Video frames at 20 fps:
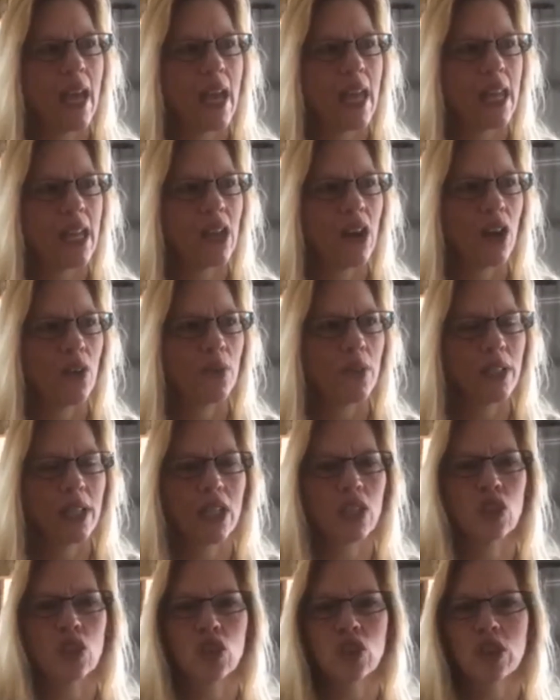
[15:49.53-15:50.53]
and our
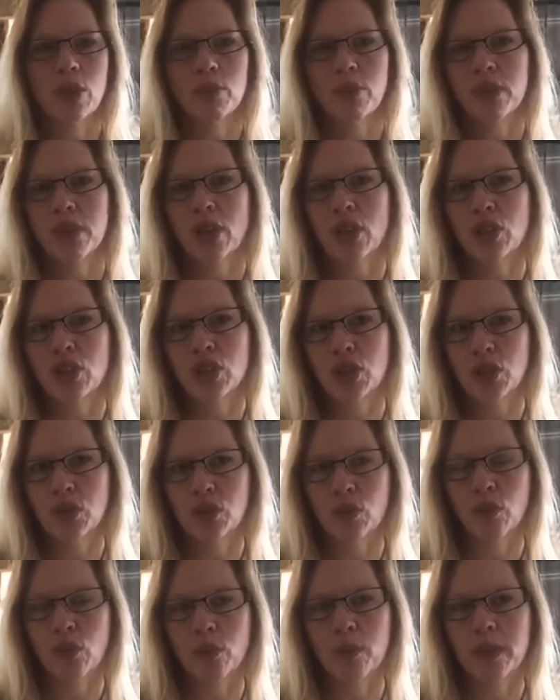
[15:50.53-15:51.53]
relationship with our
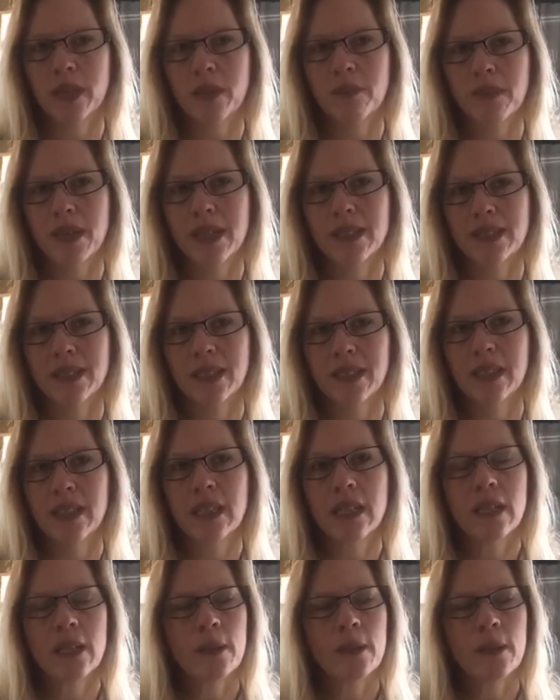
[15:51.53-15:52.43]
children will be amazing.